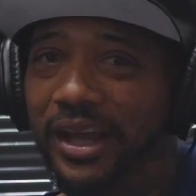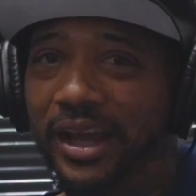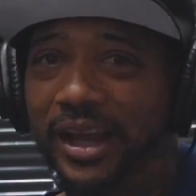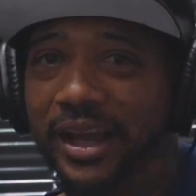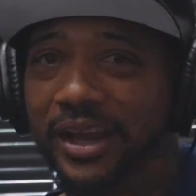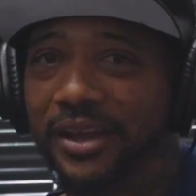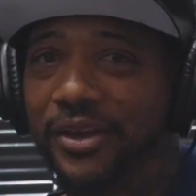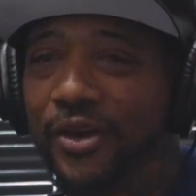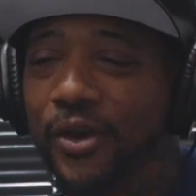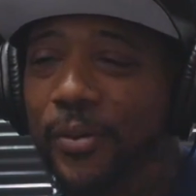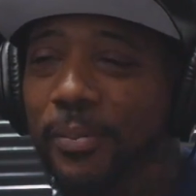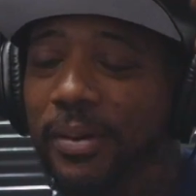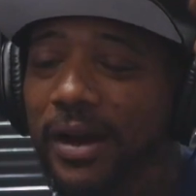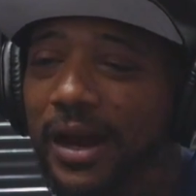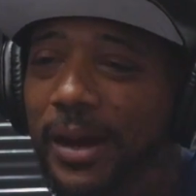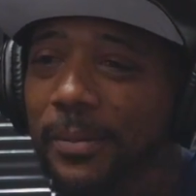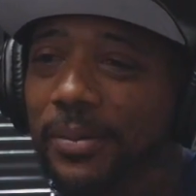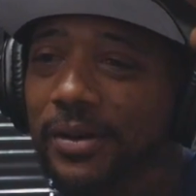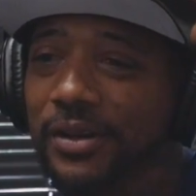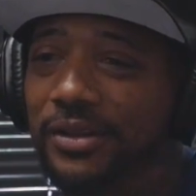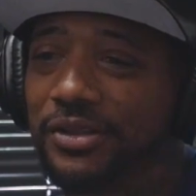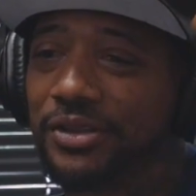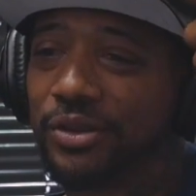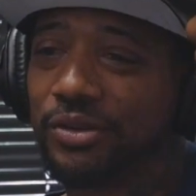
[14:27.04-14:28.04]
And your
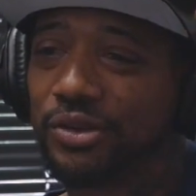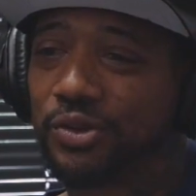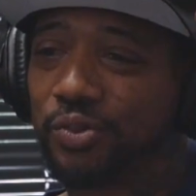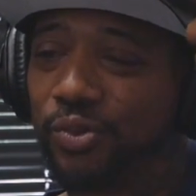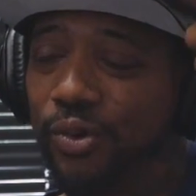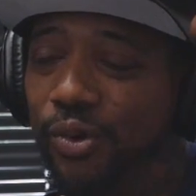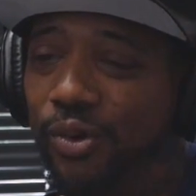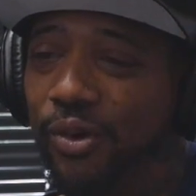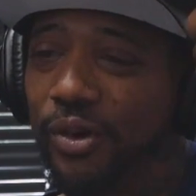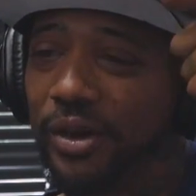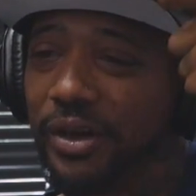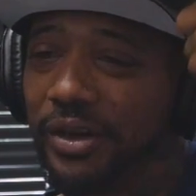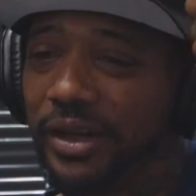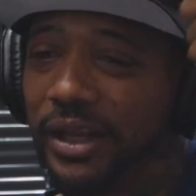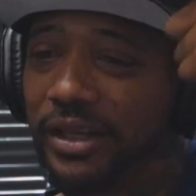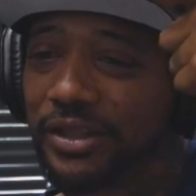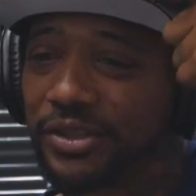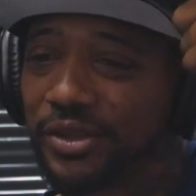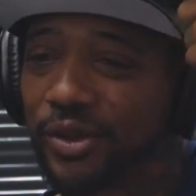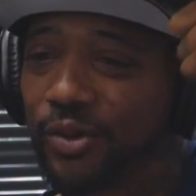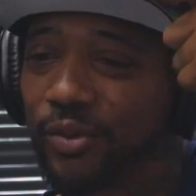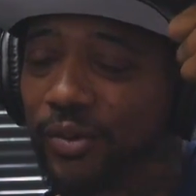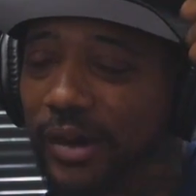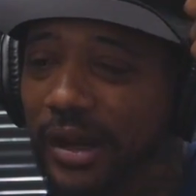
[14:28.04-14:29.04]
Bible is your sword, and that's
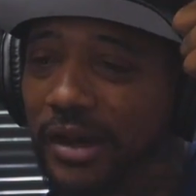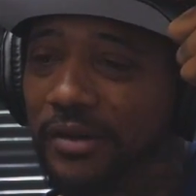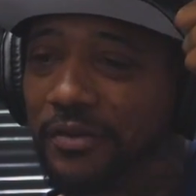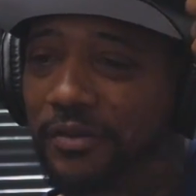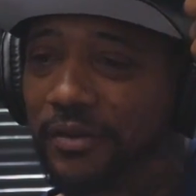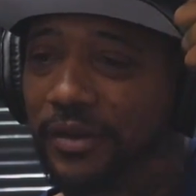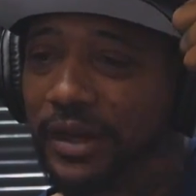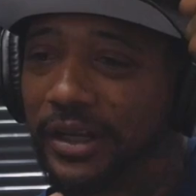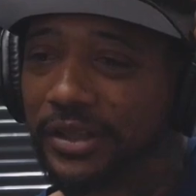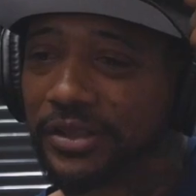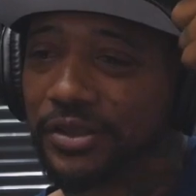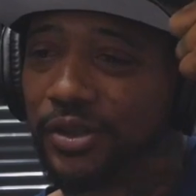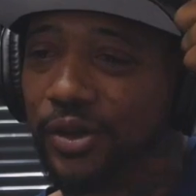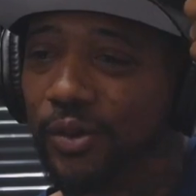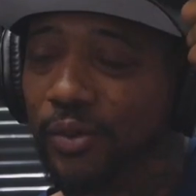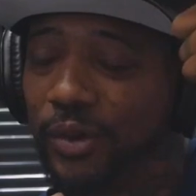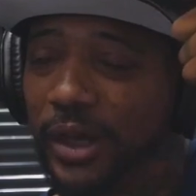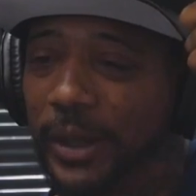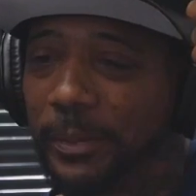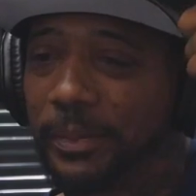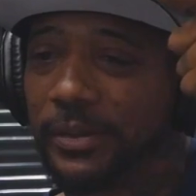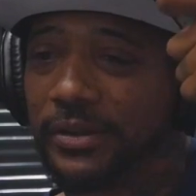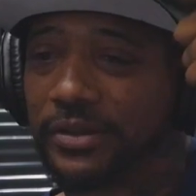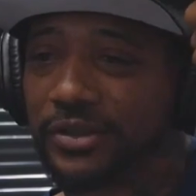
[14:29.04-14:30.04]
your rifle. That's your
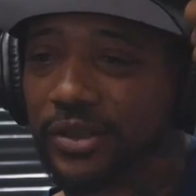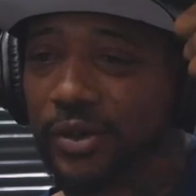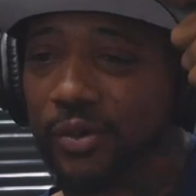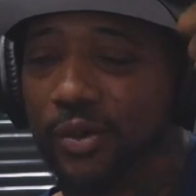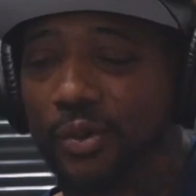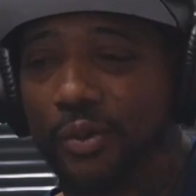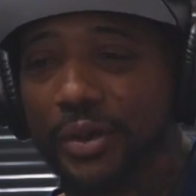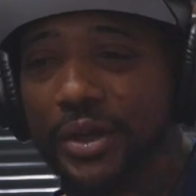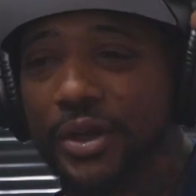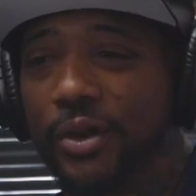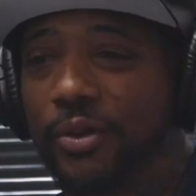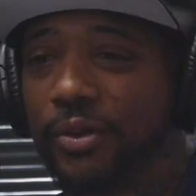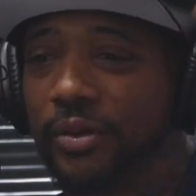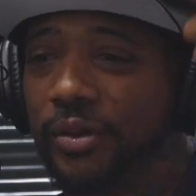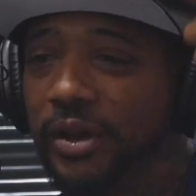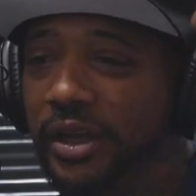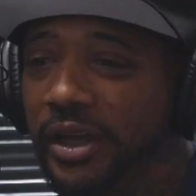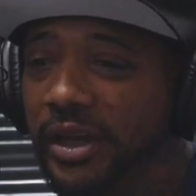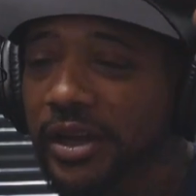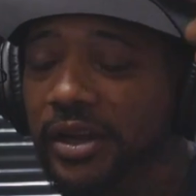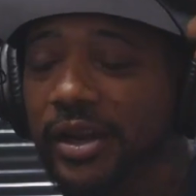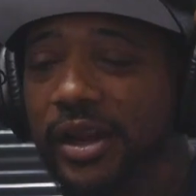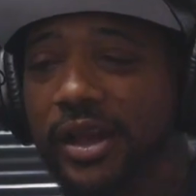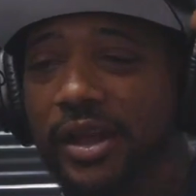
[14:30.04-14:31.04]
weapon. So when we go
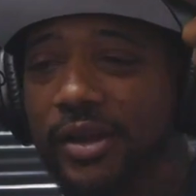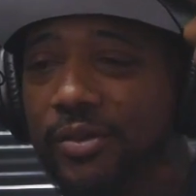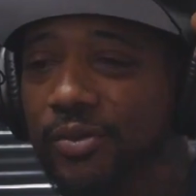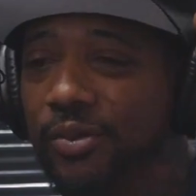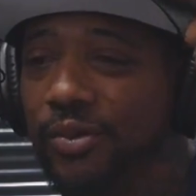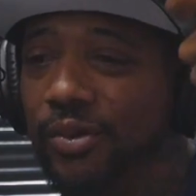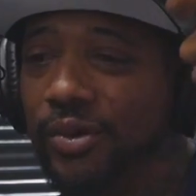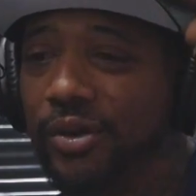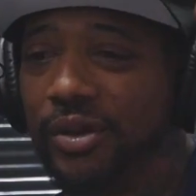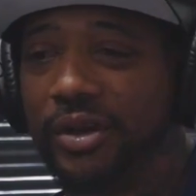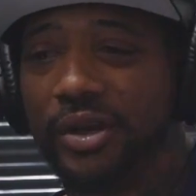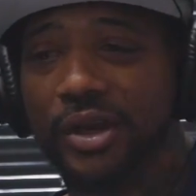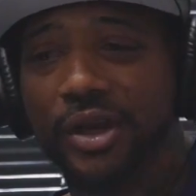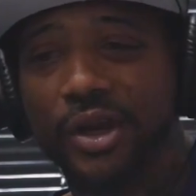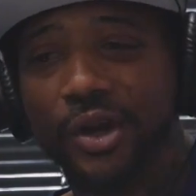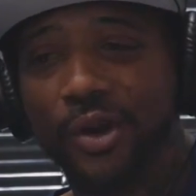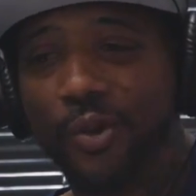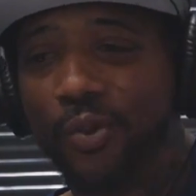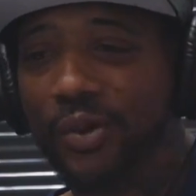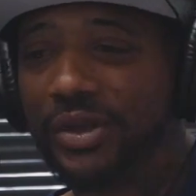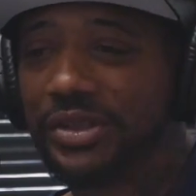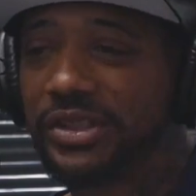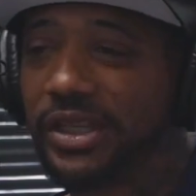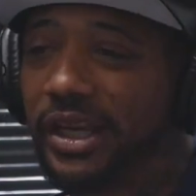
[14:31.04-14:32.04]
in Lakewood,
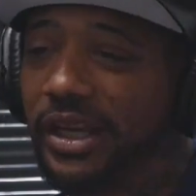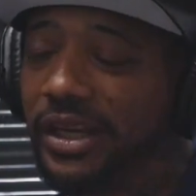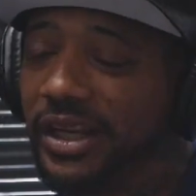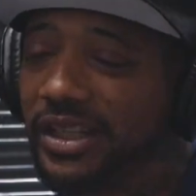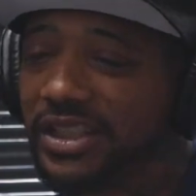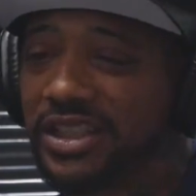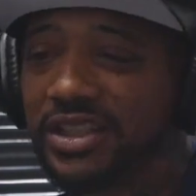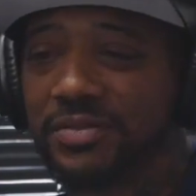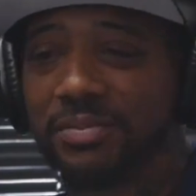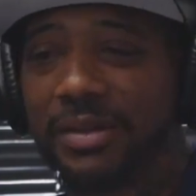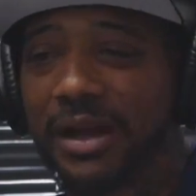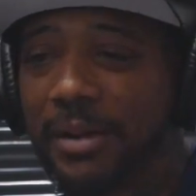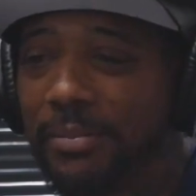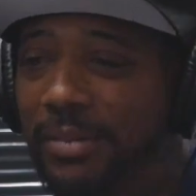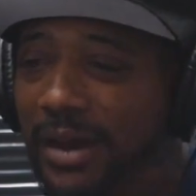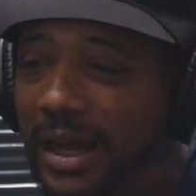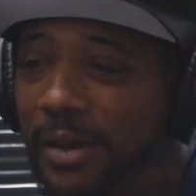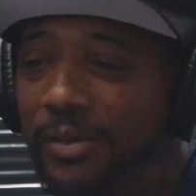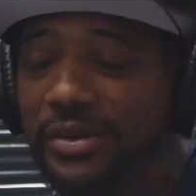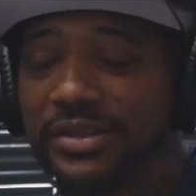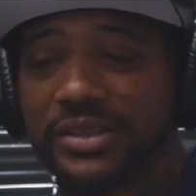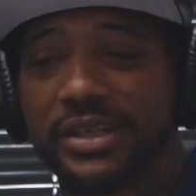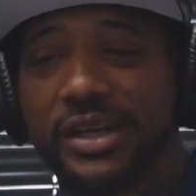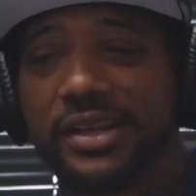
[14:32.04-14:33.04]
we say, this is my Bible.
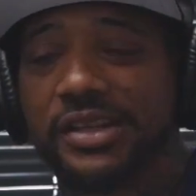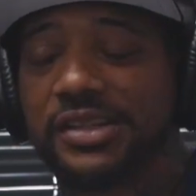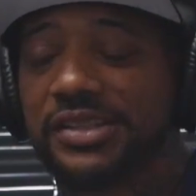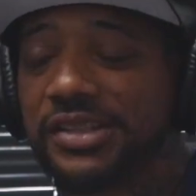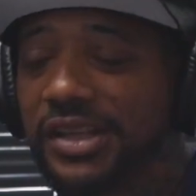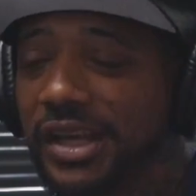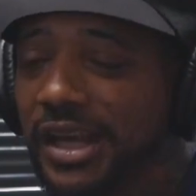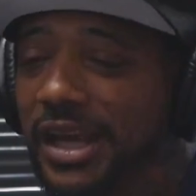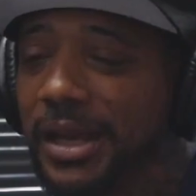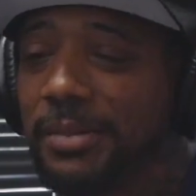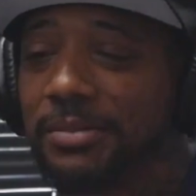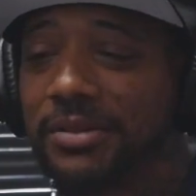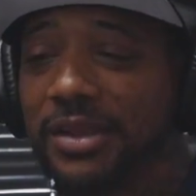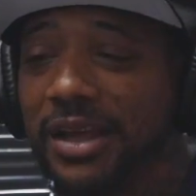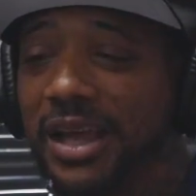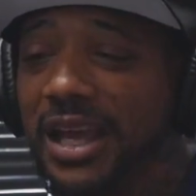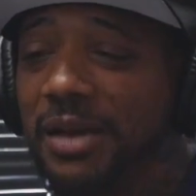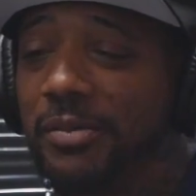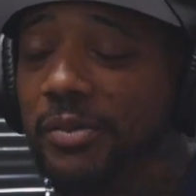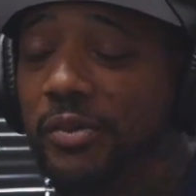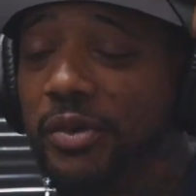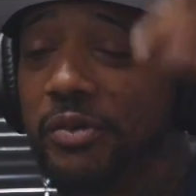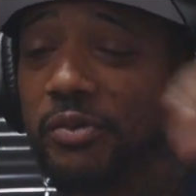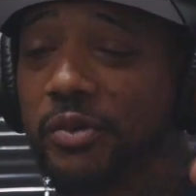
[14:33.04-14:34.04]
We say the same thing,
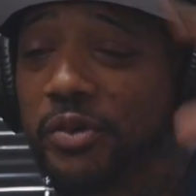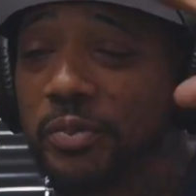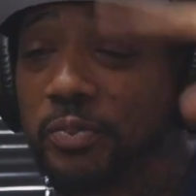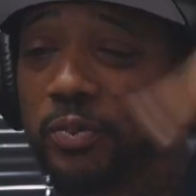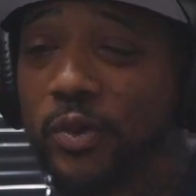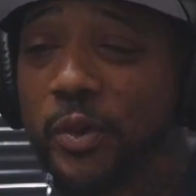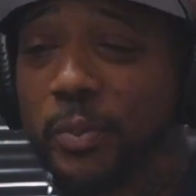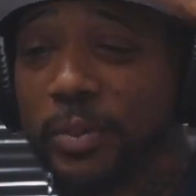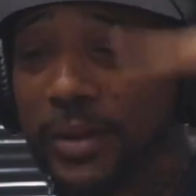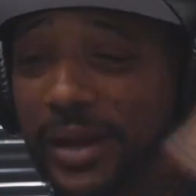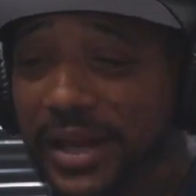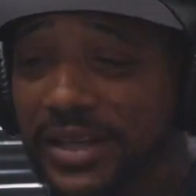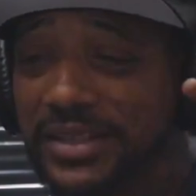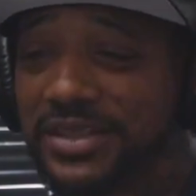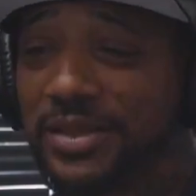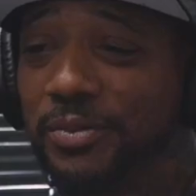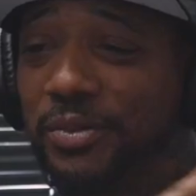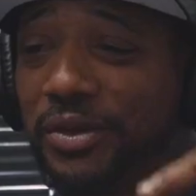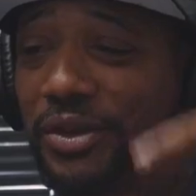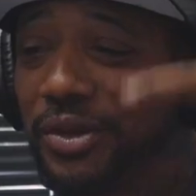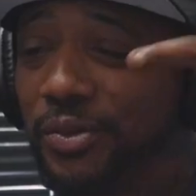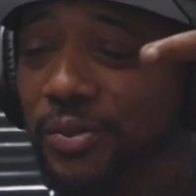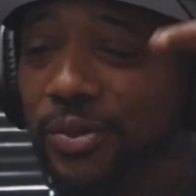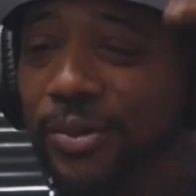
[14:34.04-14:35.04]
but we replace it
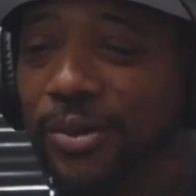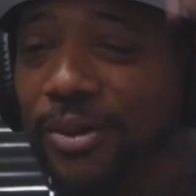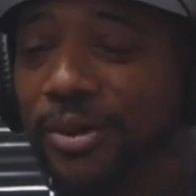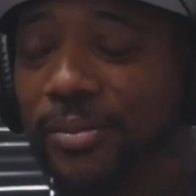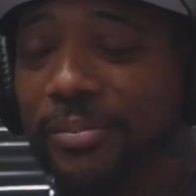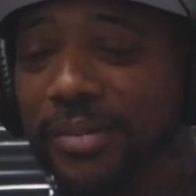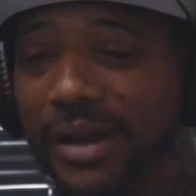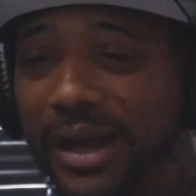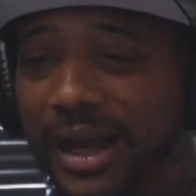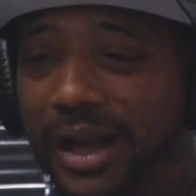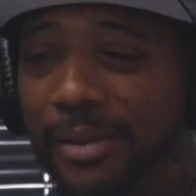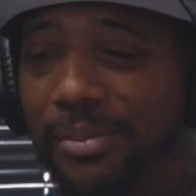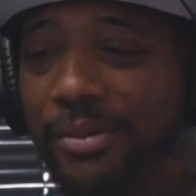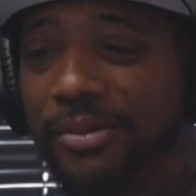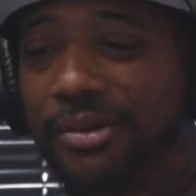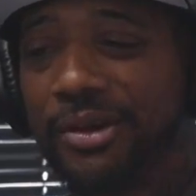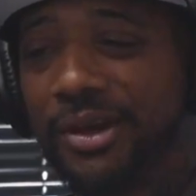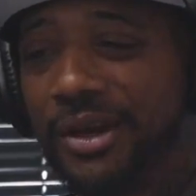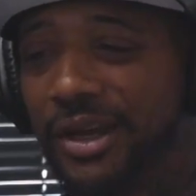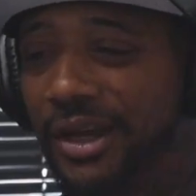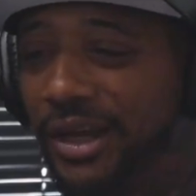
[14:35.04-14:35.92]
with the word Bible.